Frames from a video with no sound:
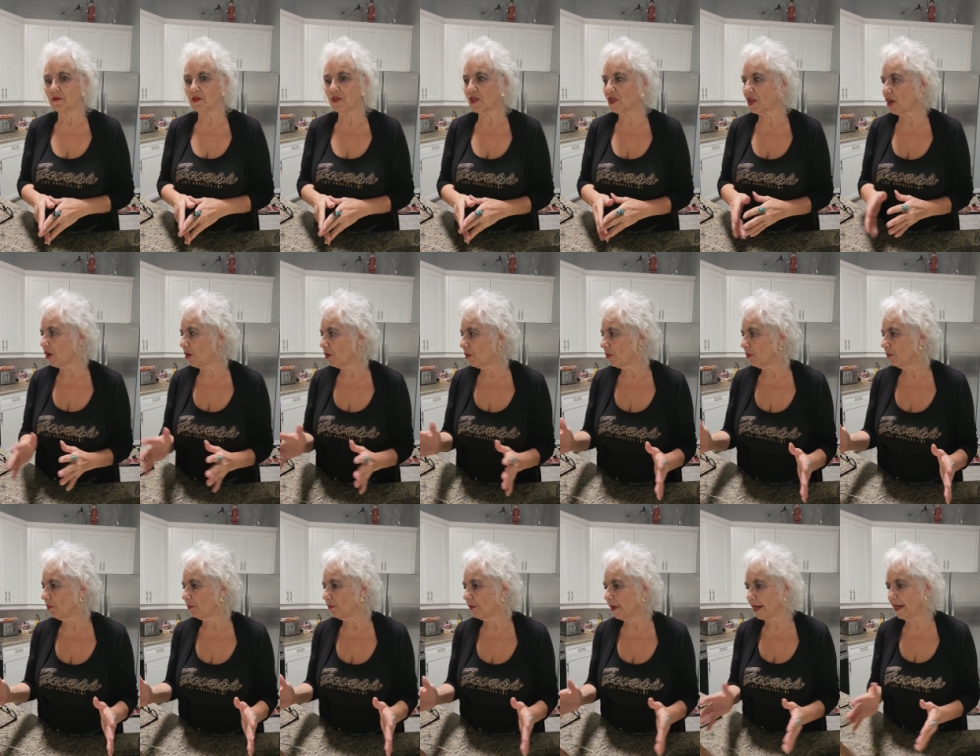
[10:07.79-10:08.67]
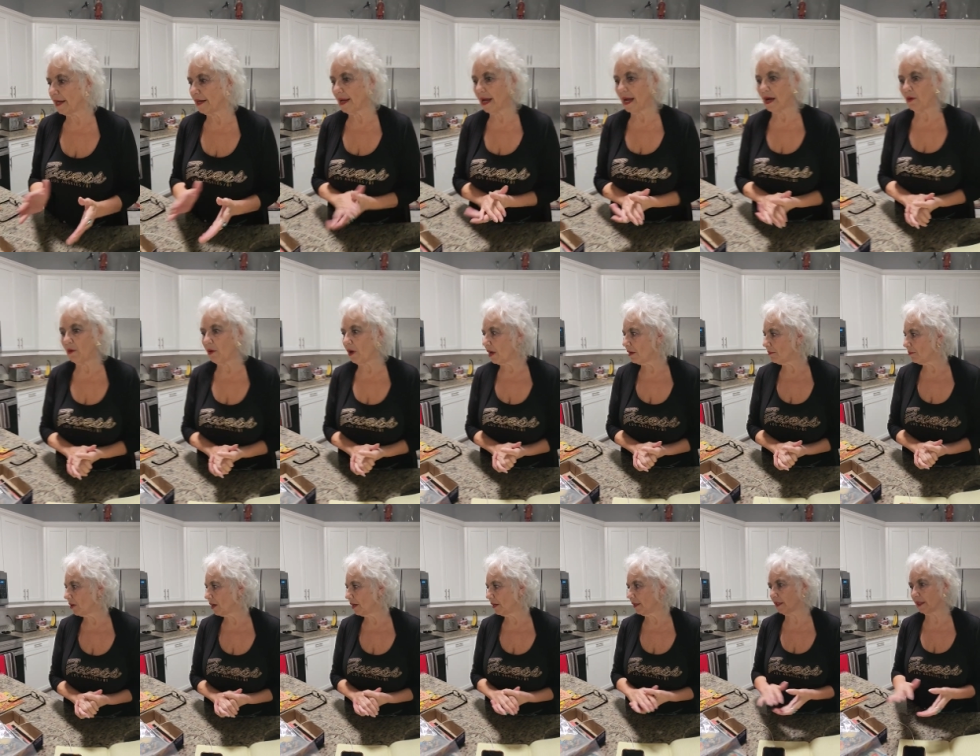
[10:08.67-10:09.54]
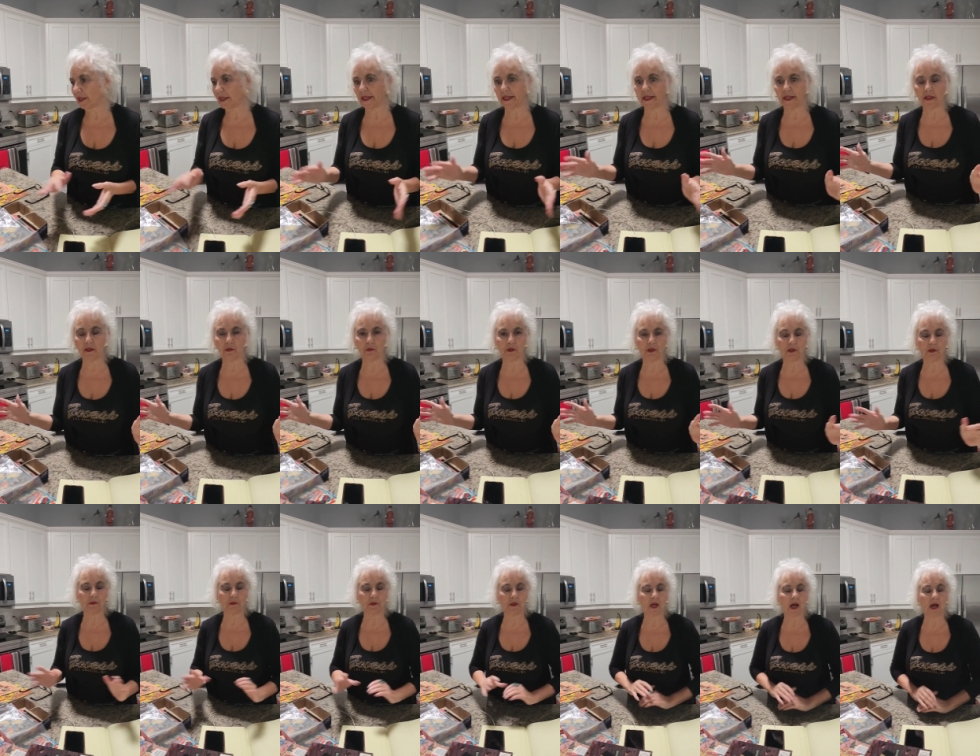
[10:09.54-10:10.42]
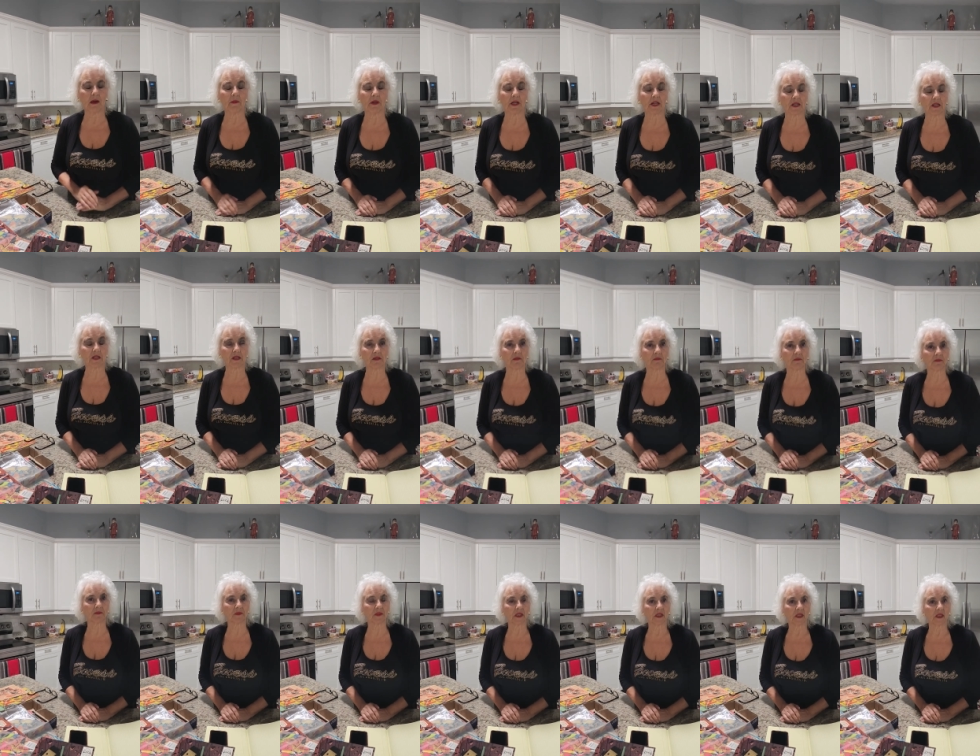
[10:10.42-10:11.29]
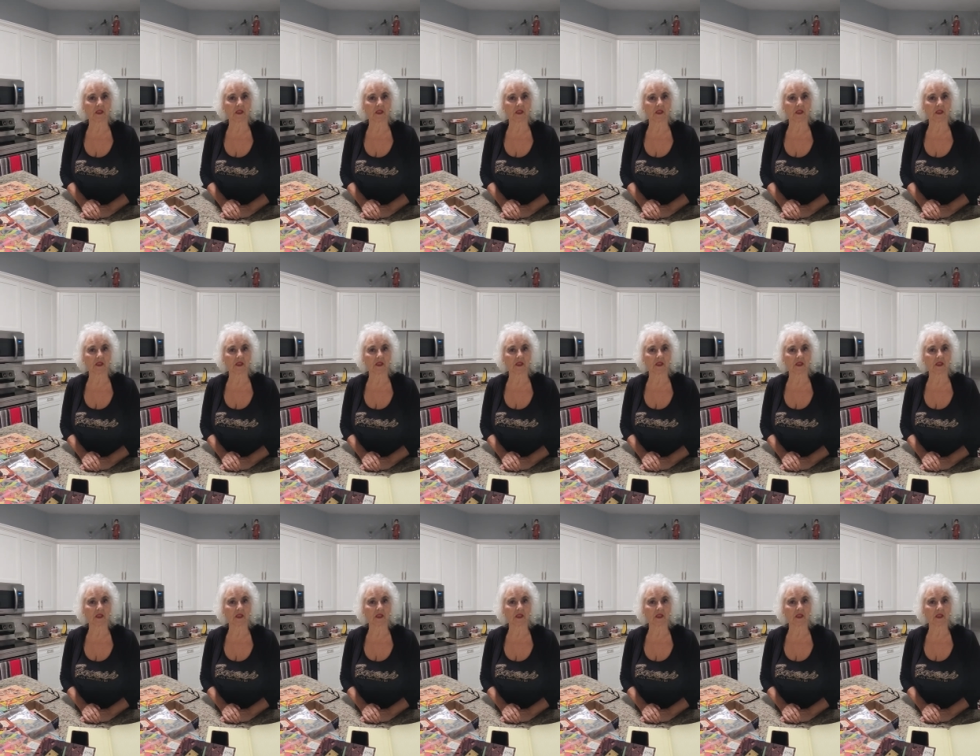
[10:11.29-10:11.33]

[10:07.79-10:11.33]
So right now I'm on a kick with comics.